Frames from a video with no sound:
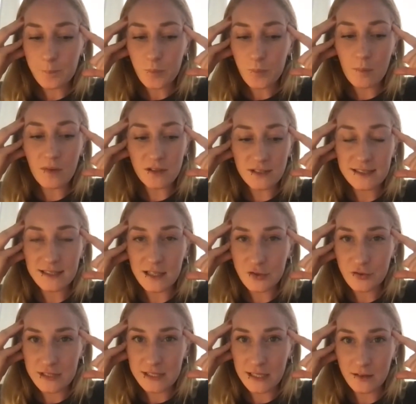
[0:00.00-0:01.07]

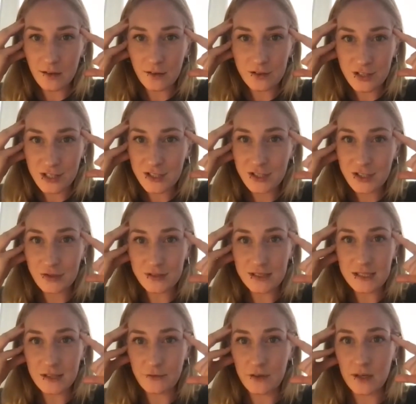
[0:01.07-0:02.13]
multisensory technologies using
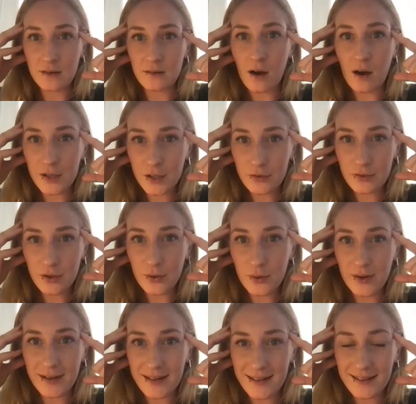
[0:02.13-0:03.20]
different audio
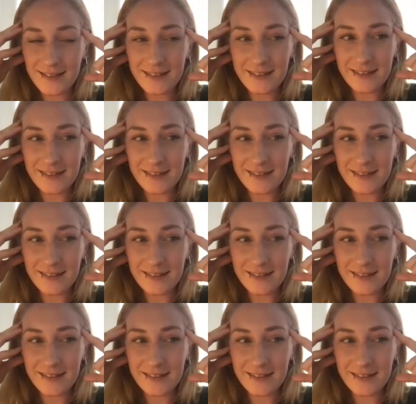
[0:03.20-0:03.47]
recordings.